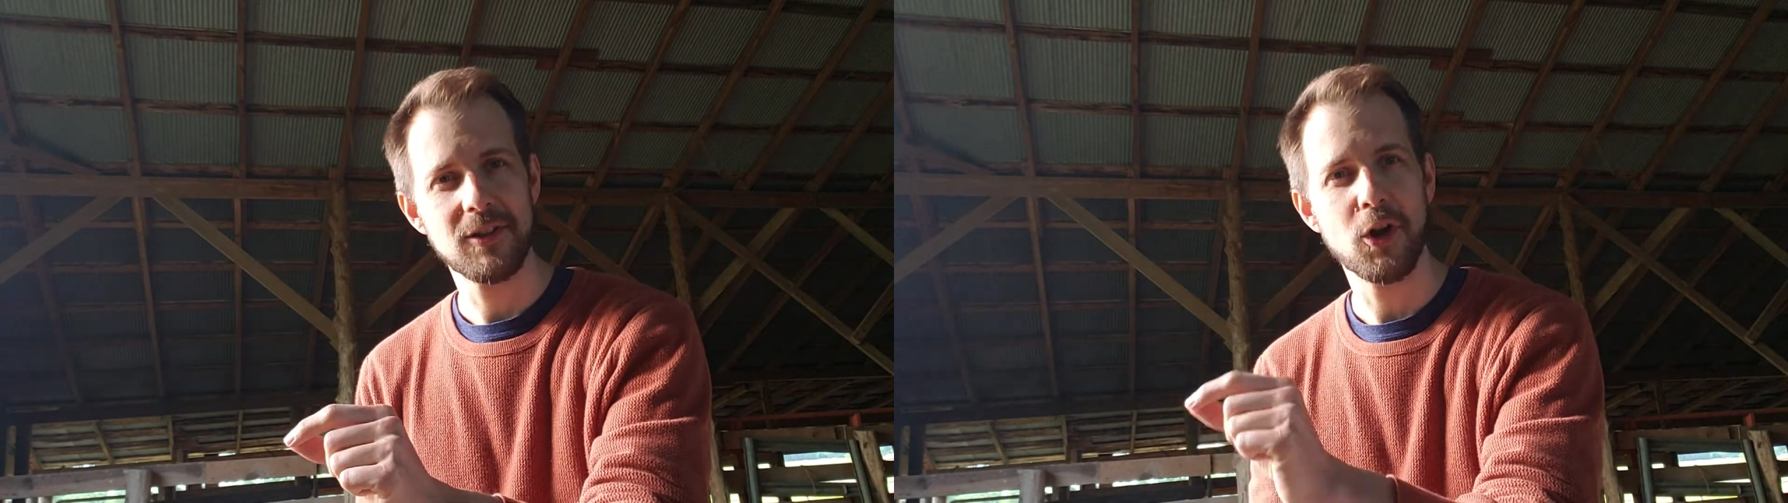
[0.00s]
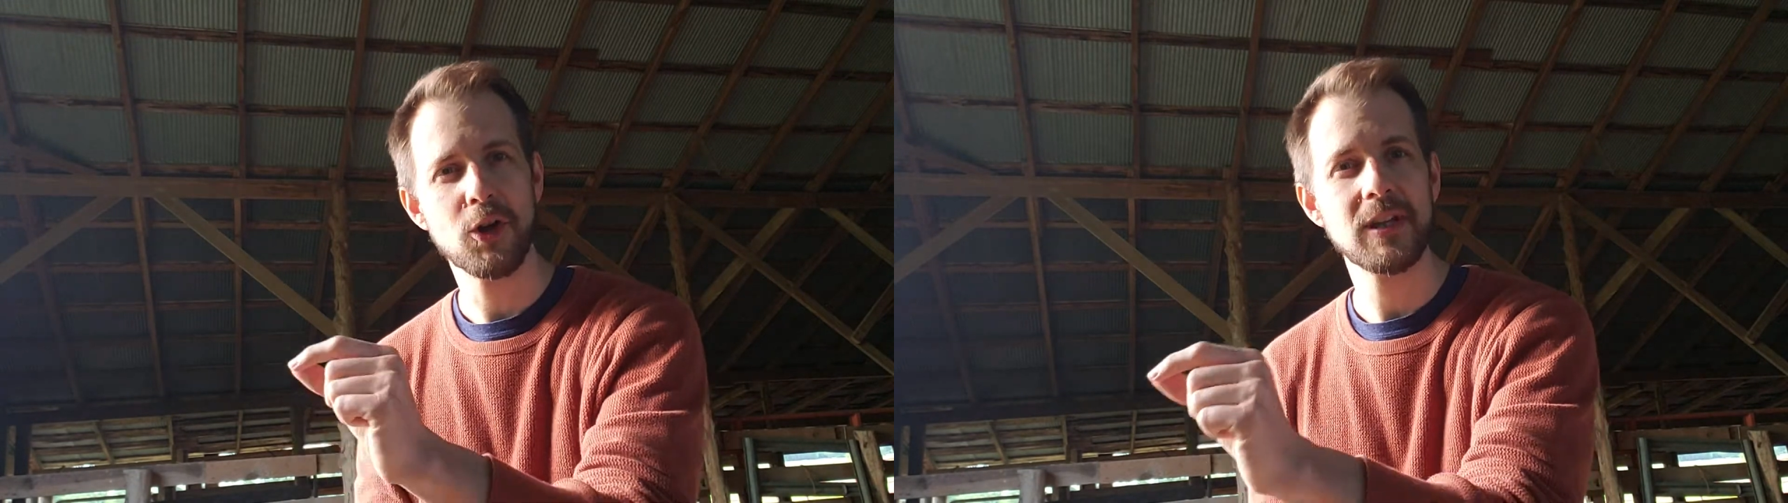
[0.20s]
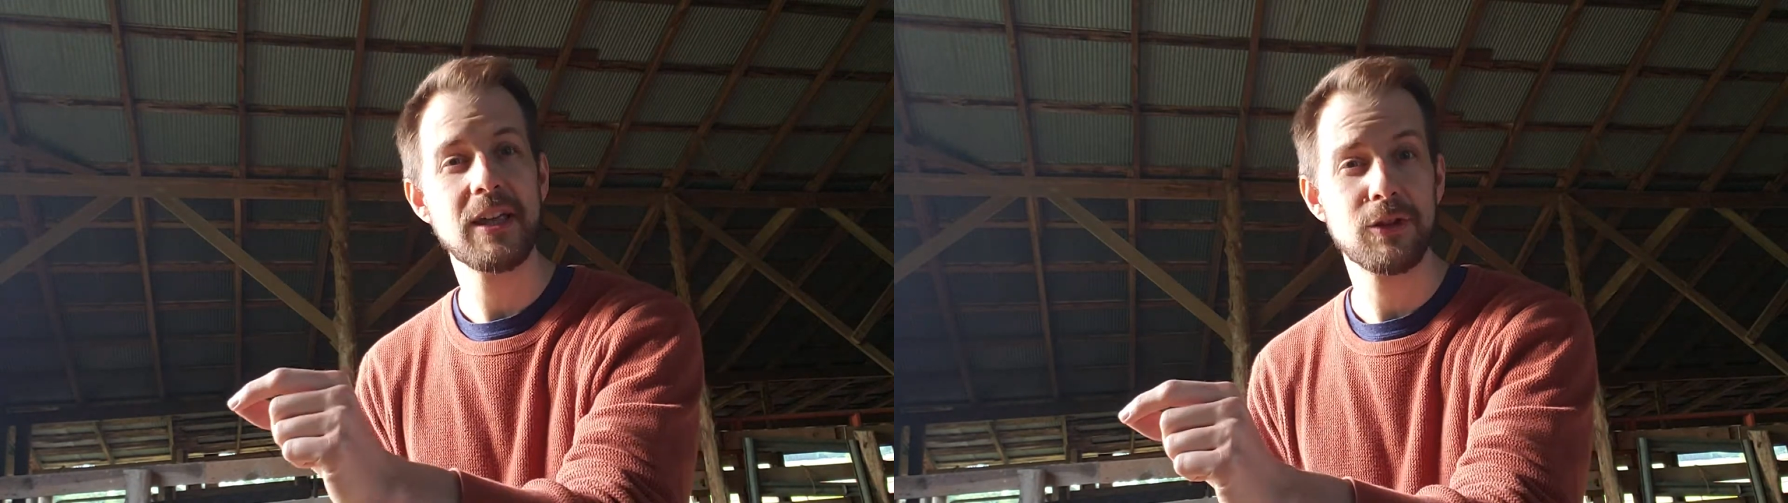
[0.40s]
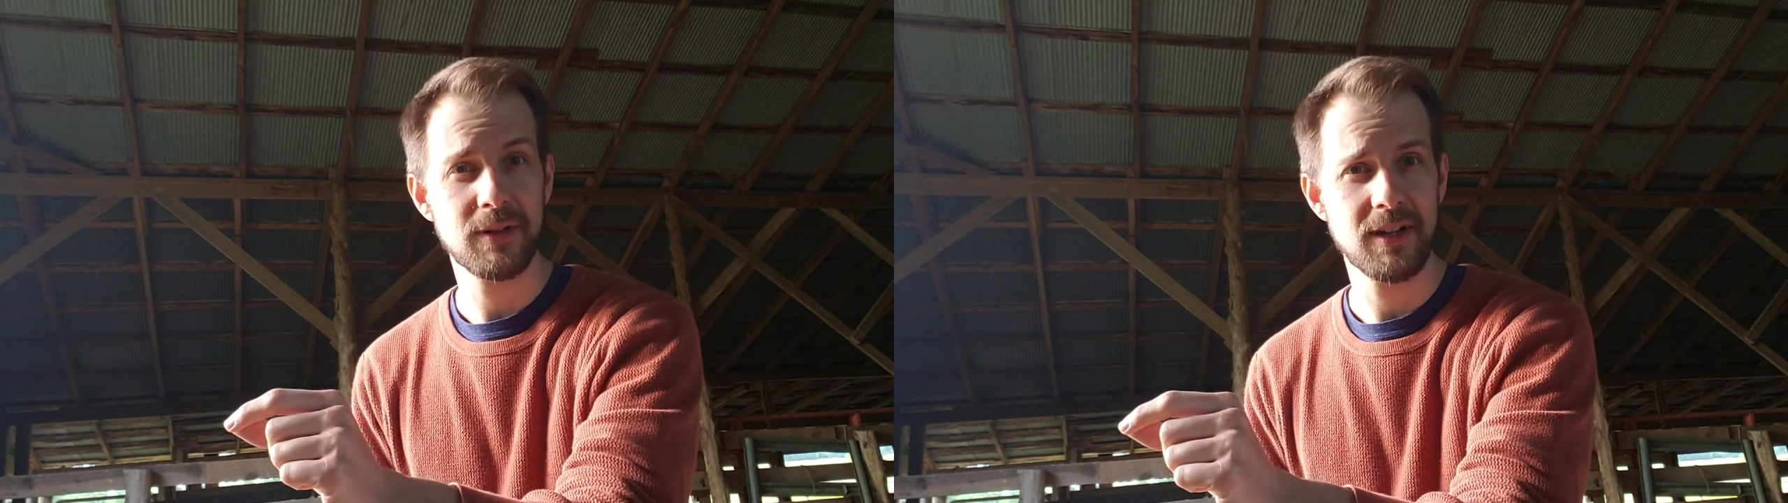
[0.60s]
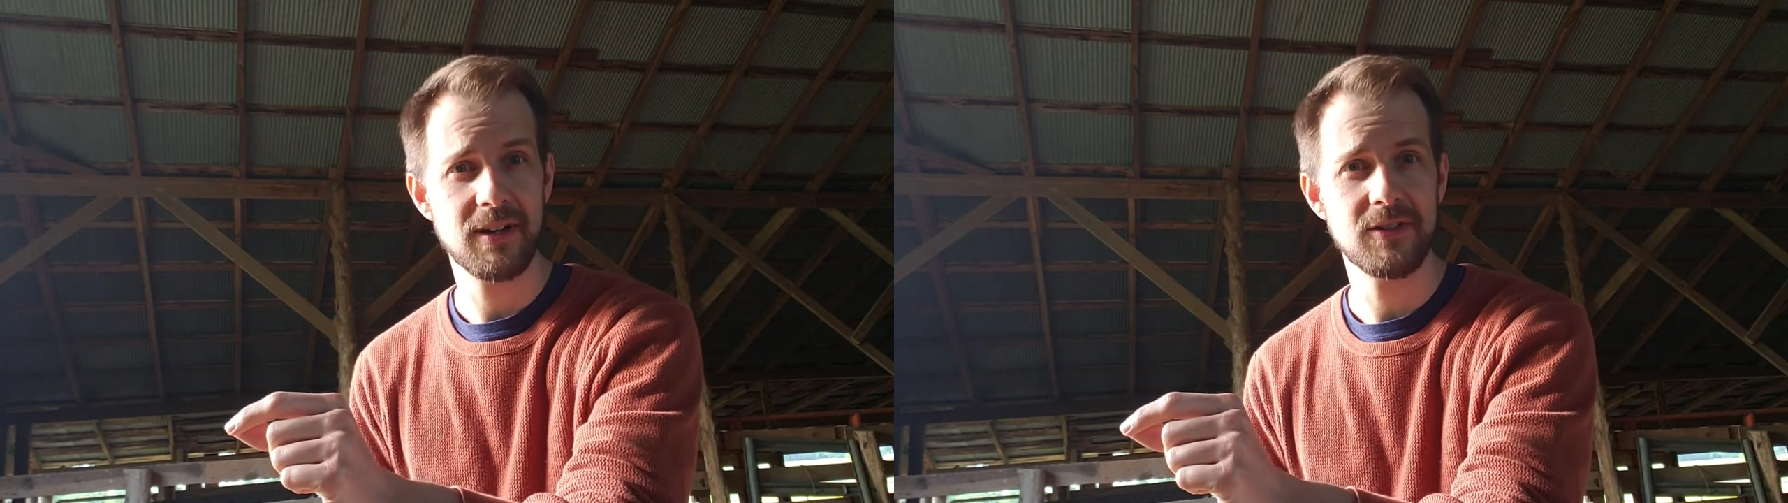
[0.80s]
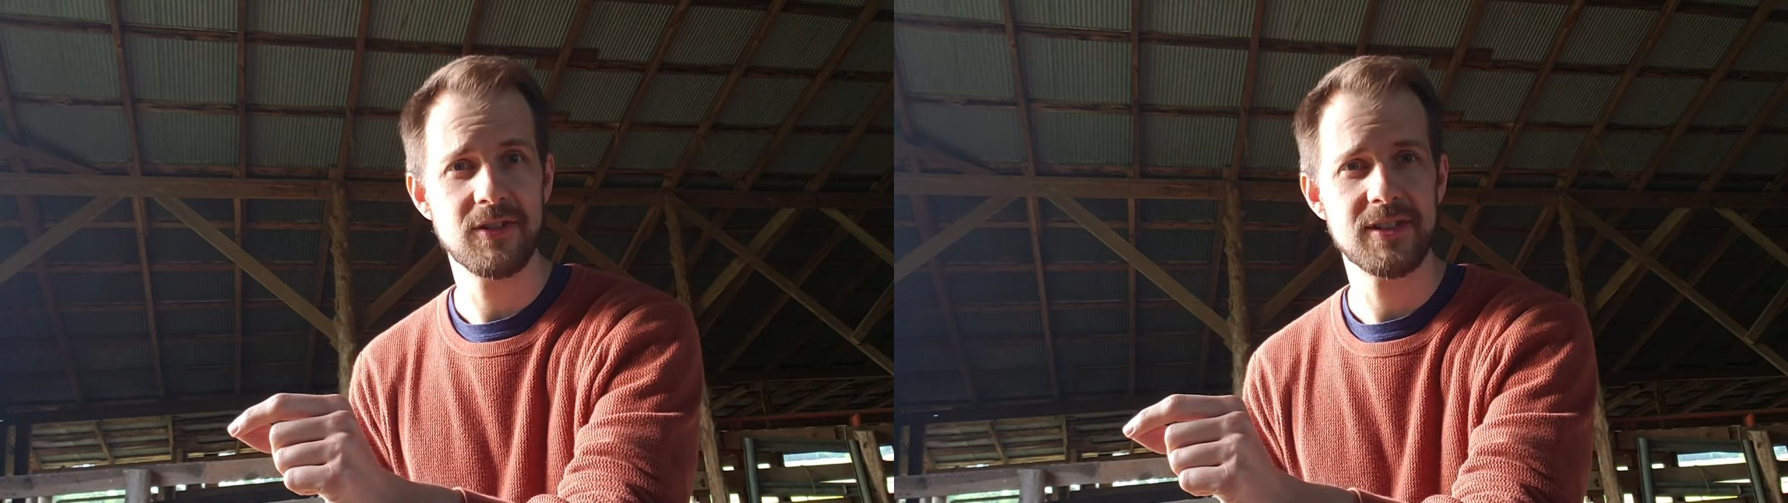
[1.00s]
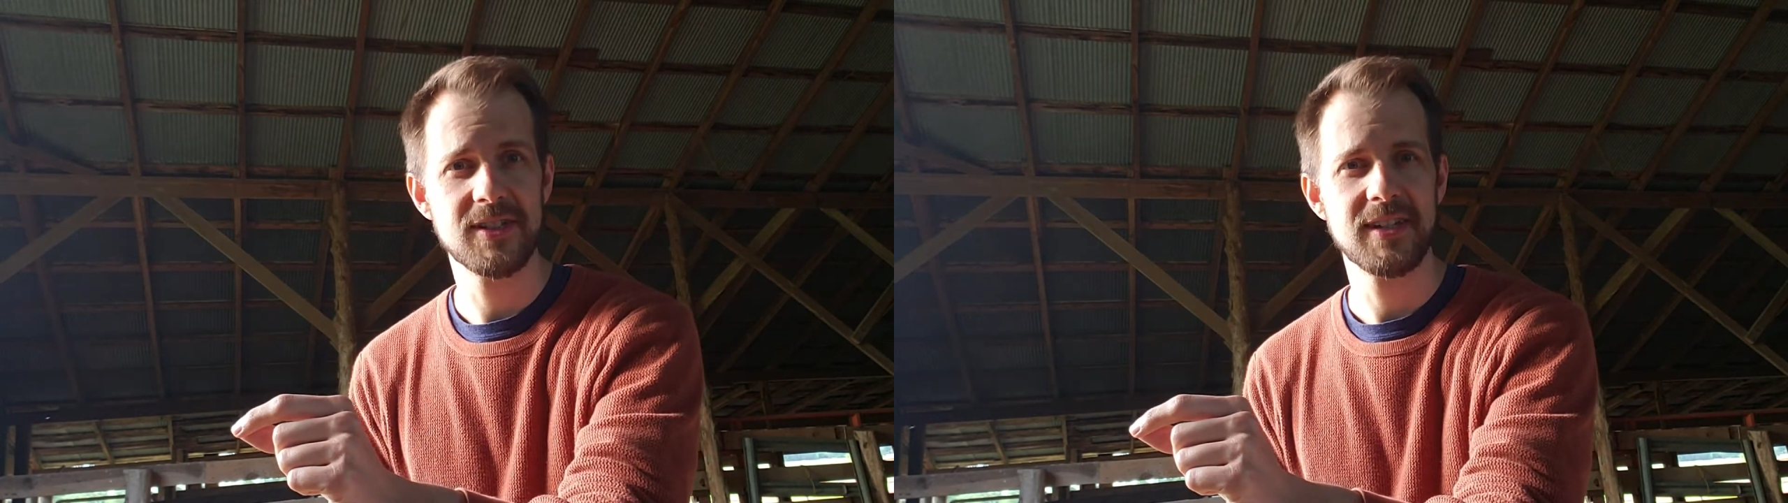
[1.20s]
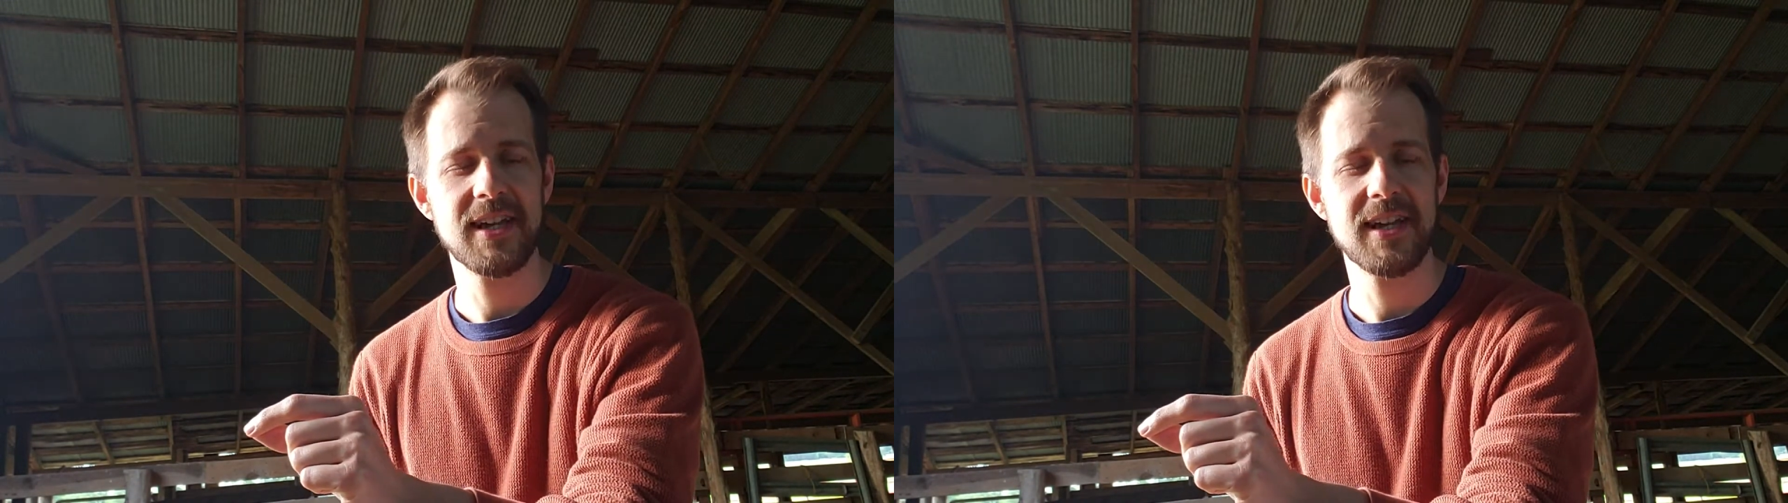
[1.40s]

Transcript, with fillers: early 300s,